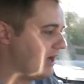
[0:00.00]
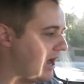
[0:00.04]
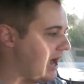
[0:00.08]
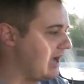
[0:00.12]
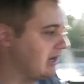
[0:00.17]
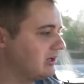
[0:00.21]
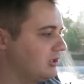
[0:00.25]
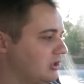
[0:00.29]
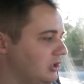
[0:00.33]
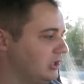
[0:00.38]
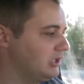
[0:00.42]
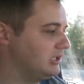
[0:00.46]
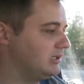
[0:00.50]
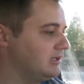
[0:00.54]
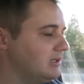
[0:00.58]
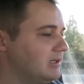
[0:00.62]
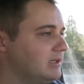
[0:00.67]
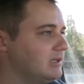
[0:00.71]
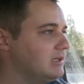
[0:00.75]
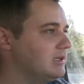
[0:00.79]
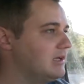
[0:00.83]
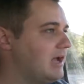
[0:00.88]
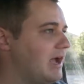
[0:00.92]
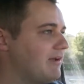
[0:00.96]
got good,
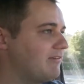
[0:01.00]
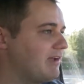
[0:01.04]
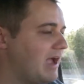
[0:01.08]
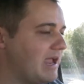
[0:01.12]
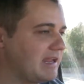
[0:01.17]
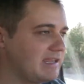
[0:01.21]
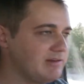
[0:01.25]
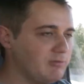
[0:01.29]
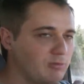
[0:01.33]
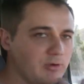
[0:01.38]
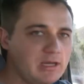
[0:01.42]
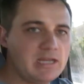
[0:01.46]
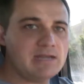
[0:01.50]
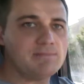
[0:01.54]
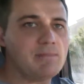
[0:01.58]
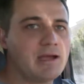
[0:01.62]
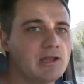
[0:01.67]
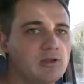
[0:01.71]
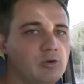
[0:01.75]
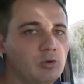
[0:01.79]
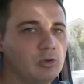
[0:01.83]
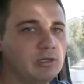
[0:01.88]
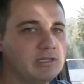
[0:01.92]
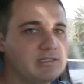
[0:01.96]
I can read
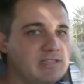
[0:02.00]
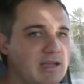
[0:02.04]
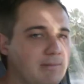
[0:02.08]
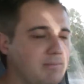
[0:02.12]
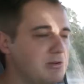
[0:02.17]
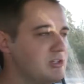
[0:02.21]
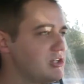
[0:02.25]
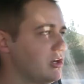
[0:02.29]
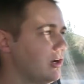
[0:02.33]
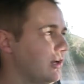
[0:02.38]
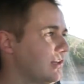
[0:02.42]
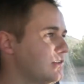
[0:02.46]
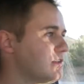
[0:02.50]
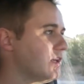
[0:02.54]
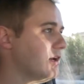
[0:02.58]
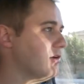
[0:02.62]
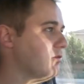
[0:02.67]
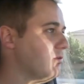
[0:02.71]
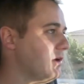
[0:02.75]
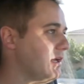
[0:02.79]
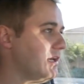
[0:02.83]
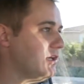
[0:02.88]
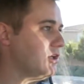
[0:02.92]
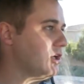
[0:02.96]
my coolant temperature and it's gonna
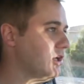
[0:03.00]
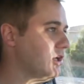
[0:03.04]
read